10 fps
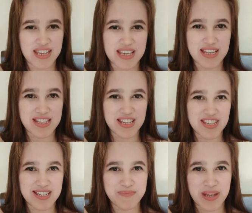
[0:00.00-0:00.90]
ingat ka dyan
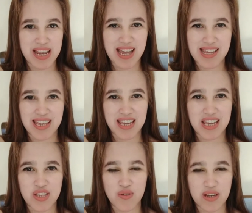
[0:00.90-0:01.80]
palagi,
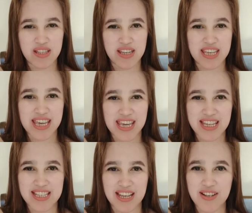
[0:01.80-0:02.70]
you and the kids
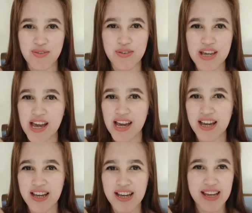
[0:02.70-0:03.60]
and kuya.
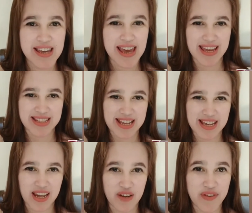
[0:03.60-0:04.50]
And take care
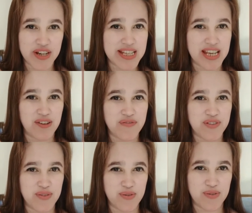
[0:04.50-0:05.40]
of yourself too.
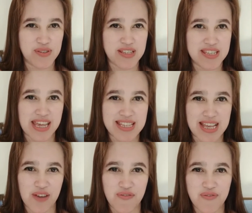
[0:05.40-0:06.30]
Stay
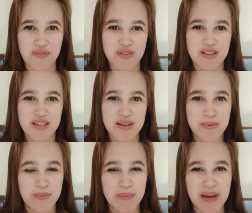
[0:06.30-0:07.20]
safe.
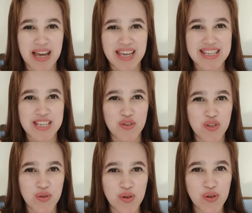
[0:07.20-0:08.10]
Bye-bye. See you
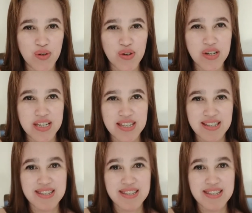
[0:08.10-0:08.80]
soon!